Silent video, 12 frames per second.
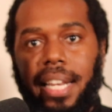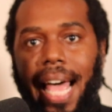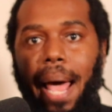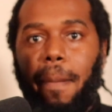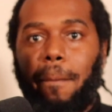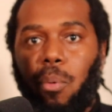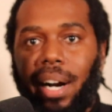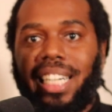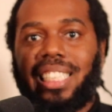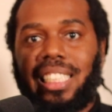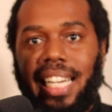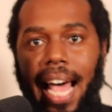that
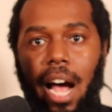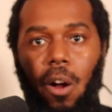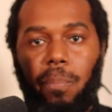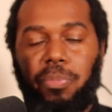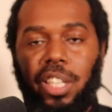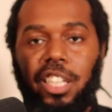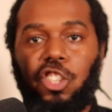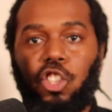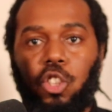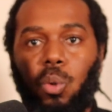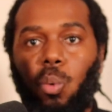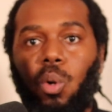breaks down
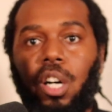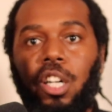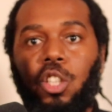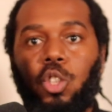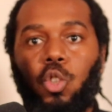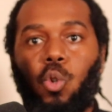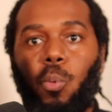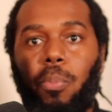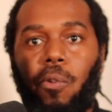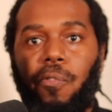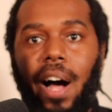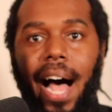tissue to
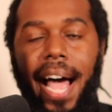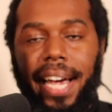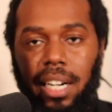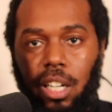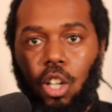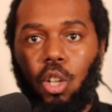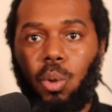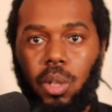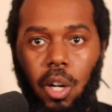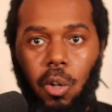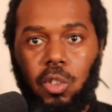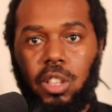provide
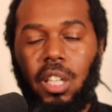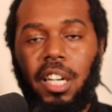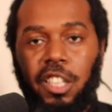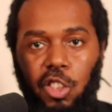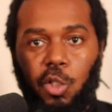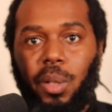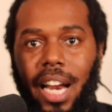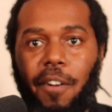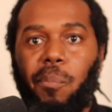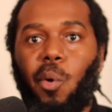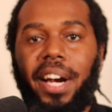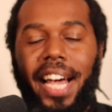glucose so you can have
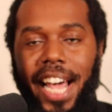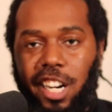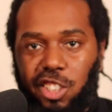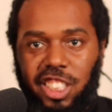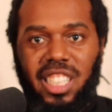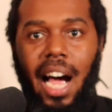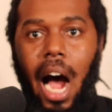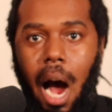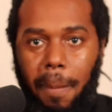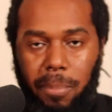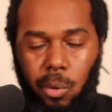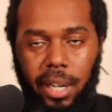more energy to
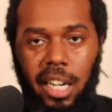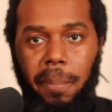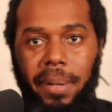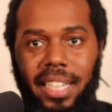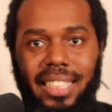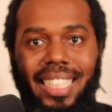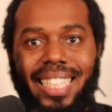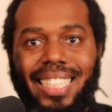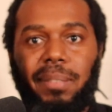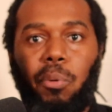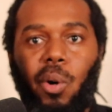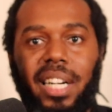operate. Because in
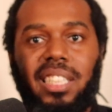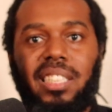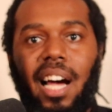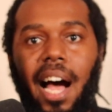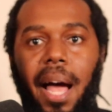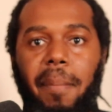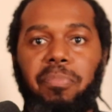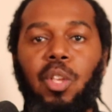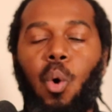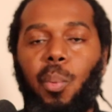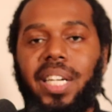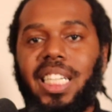this point in time,
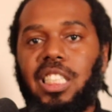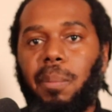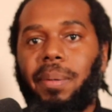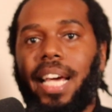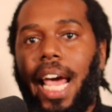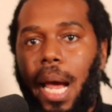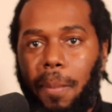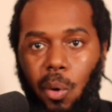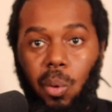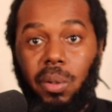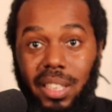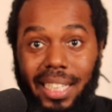we need to be
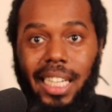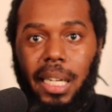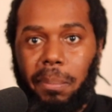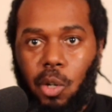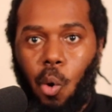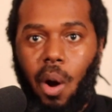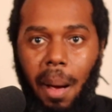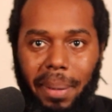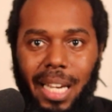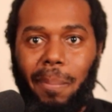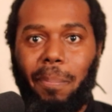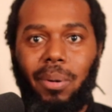able to keep going. I'm
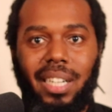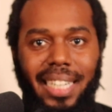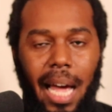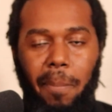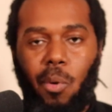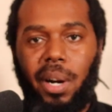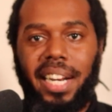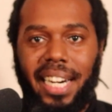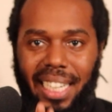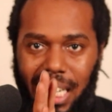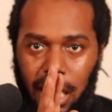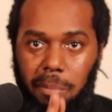keep putting that point
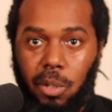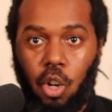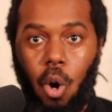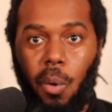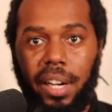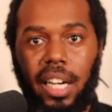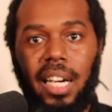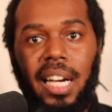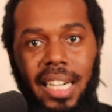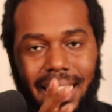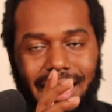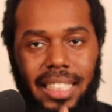in, keep going.
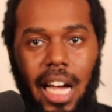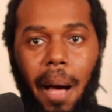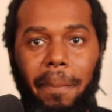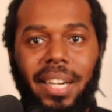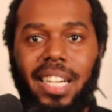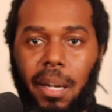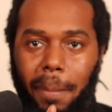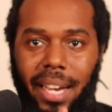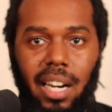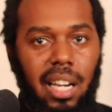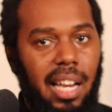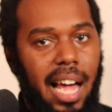Because stopping can
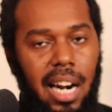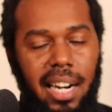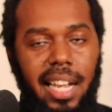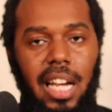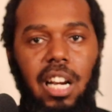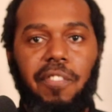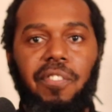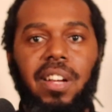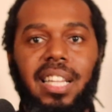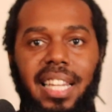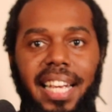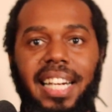mean a lot of negative
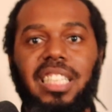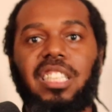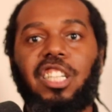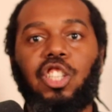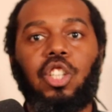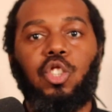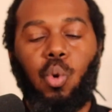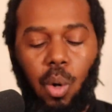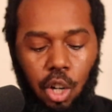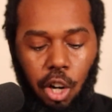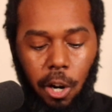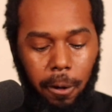things to
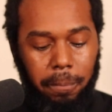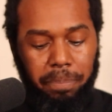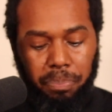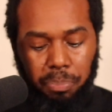occur.